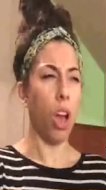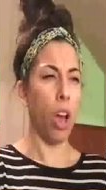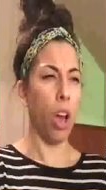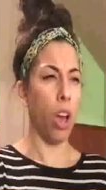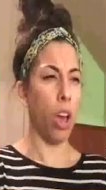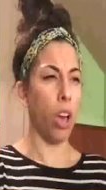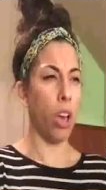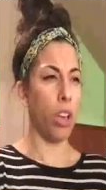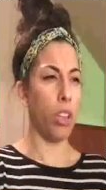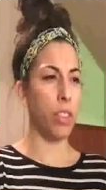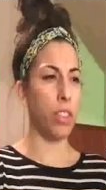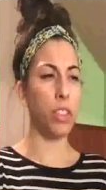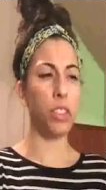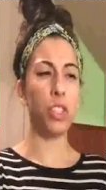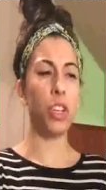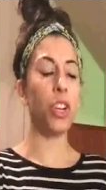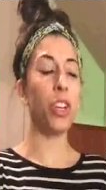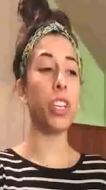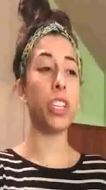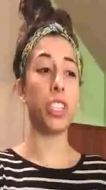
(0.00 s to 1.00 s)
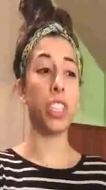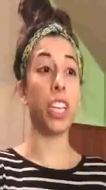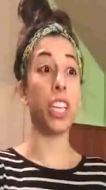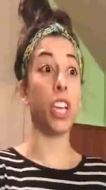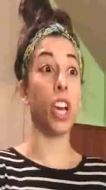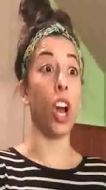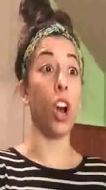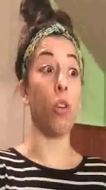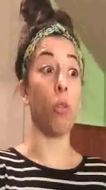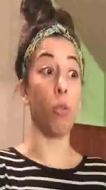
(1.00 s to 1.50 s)
Tuesday! This girl is like
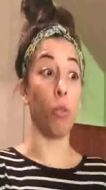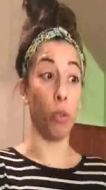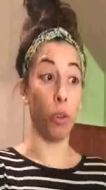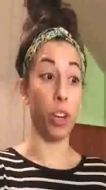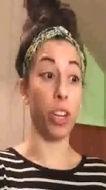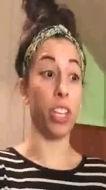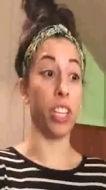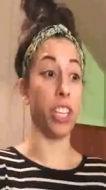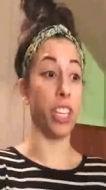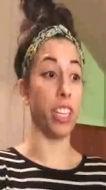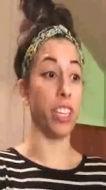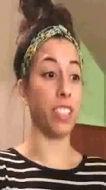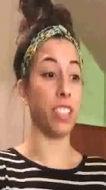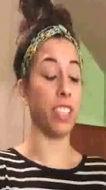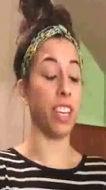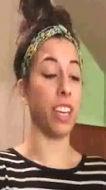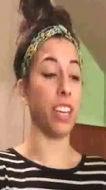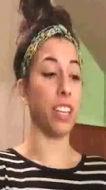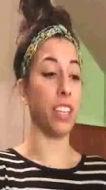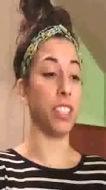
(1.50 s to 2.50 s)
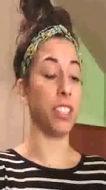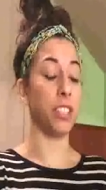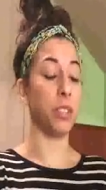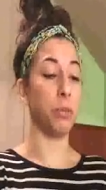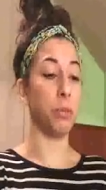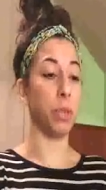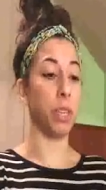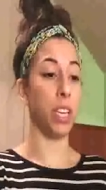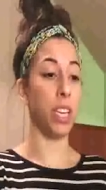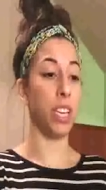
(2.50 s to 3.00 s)
really excited to
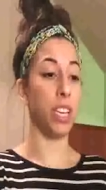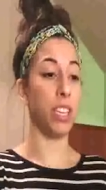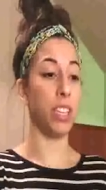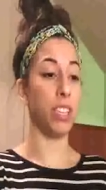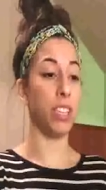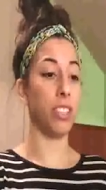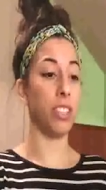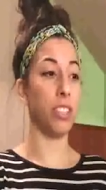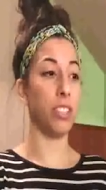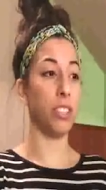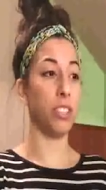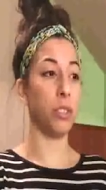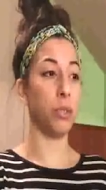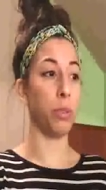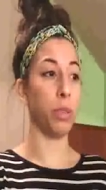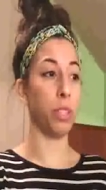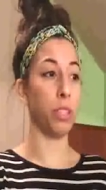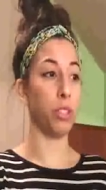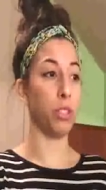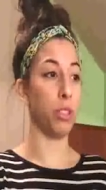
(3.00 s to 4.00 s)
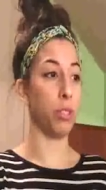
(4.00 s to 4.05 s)
be doing